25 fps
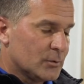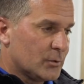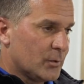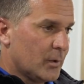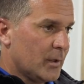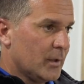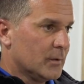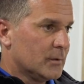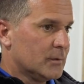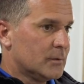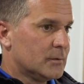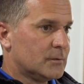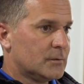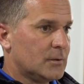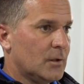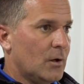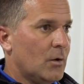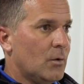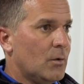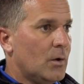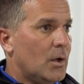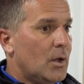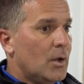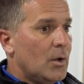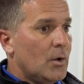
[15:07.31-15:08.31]
trailer.
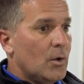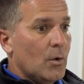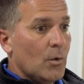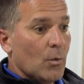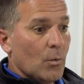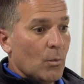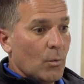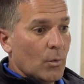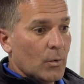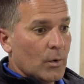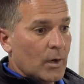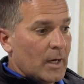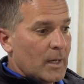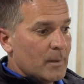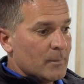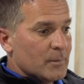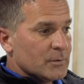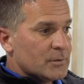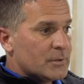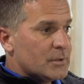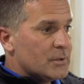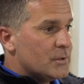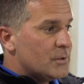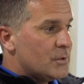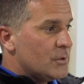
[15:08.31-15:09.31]
So we're able
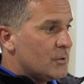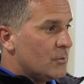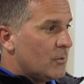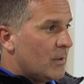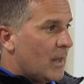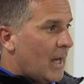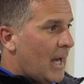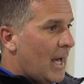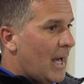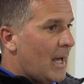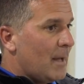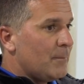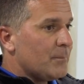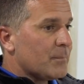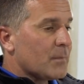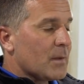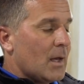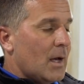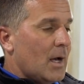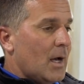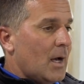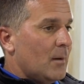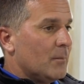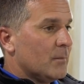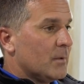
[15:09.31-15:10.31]
to do that,
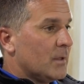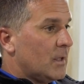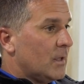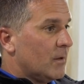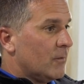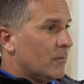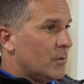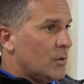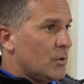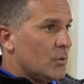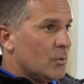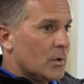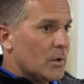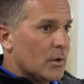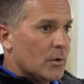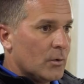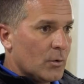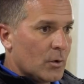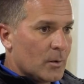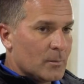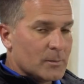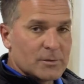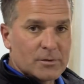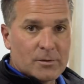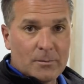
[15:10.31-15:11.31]
give you an
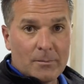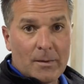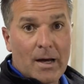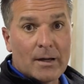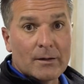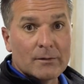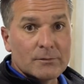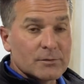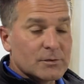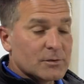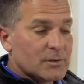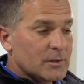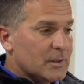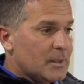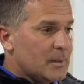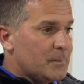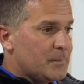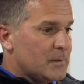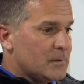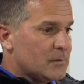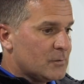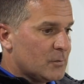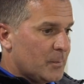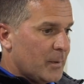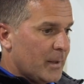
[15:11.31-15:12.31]
enormous amount of
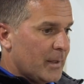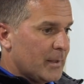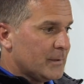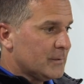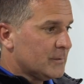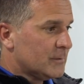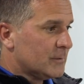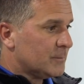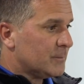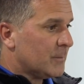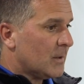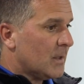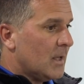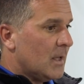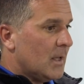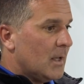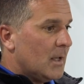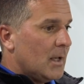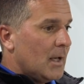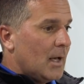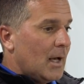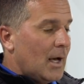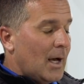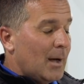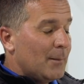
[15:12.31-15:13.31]
sleeping space.
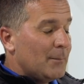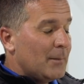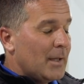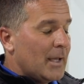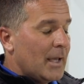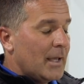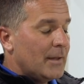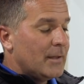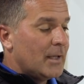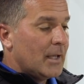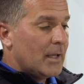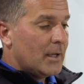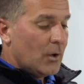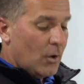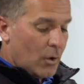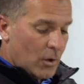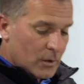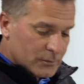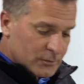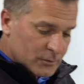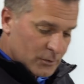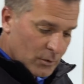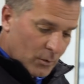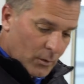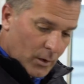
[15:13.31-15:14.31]
And then
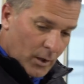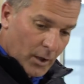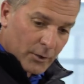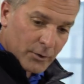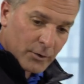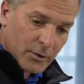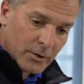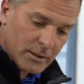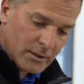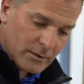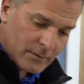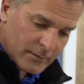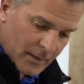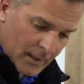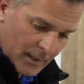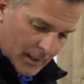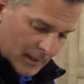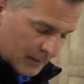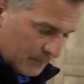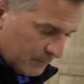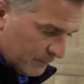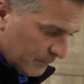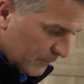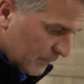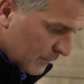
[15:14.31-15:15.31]
also underneath
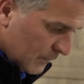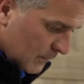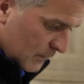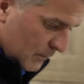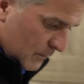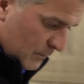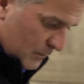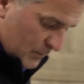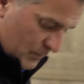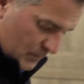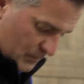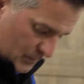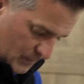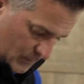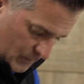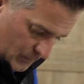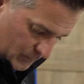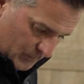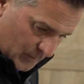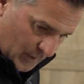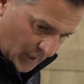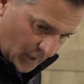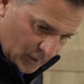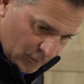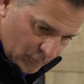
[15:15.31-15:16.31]
that
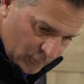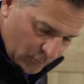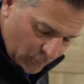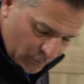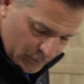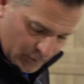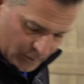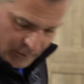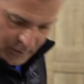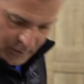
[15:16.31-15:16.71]
California